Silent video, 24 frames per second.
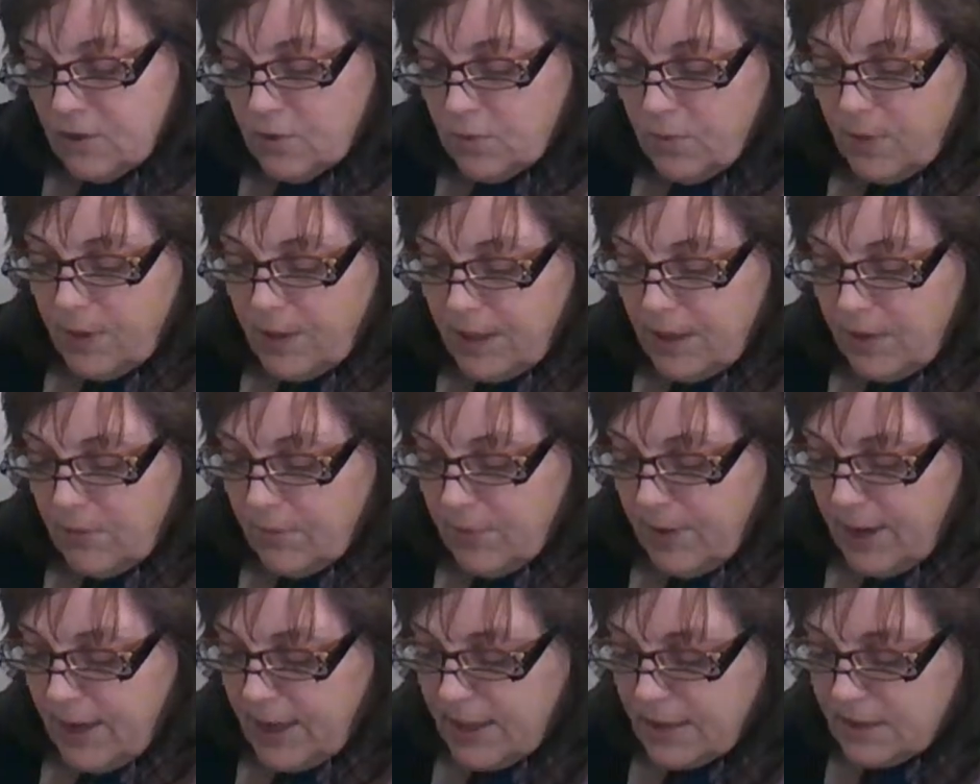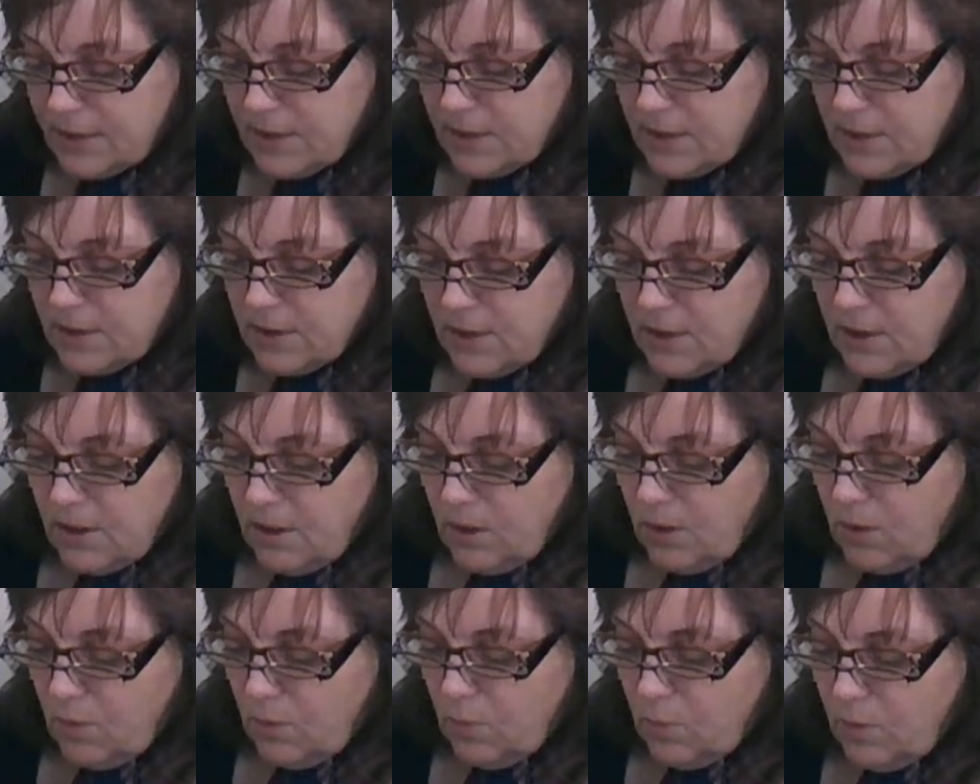20 RADS
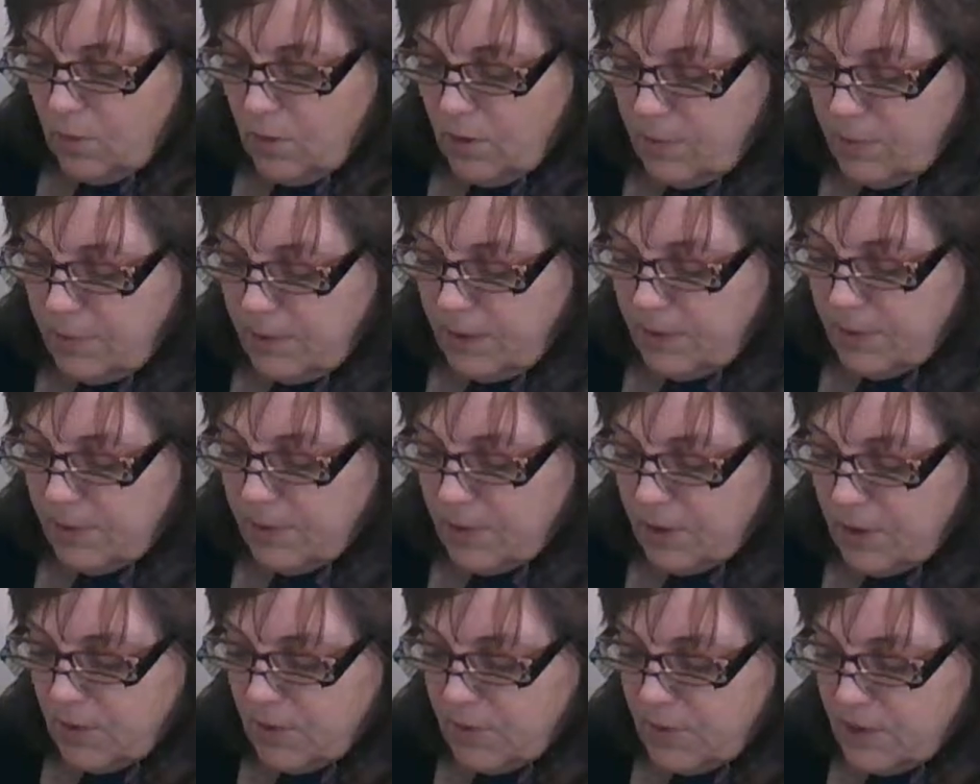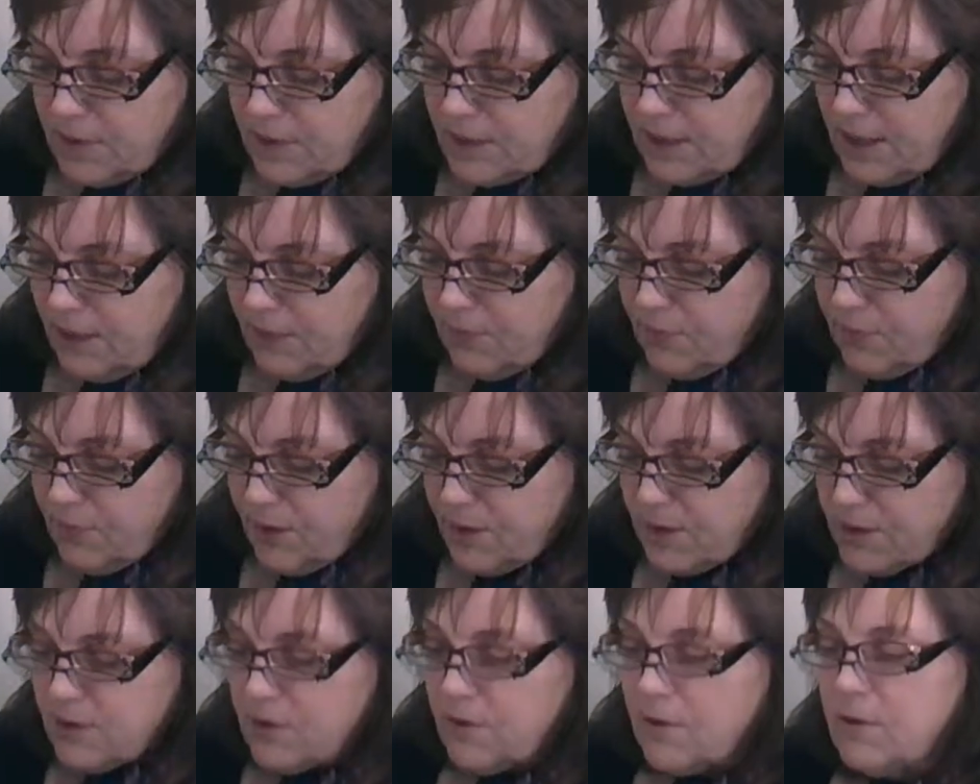will be below the safe
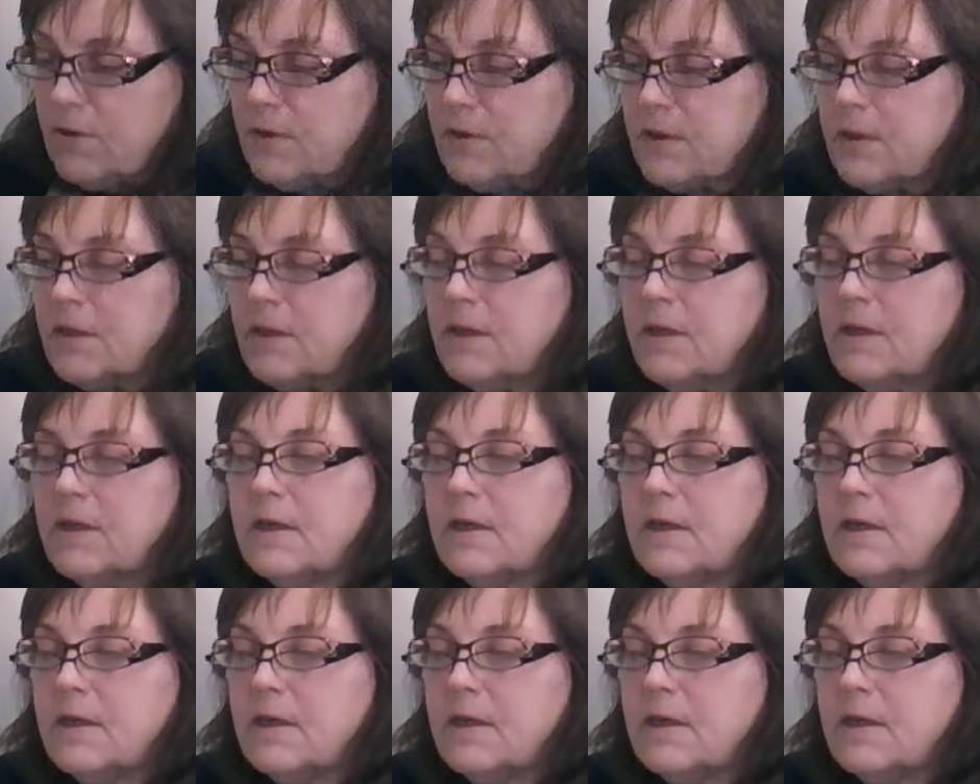threshold.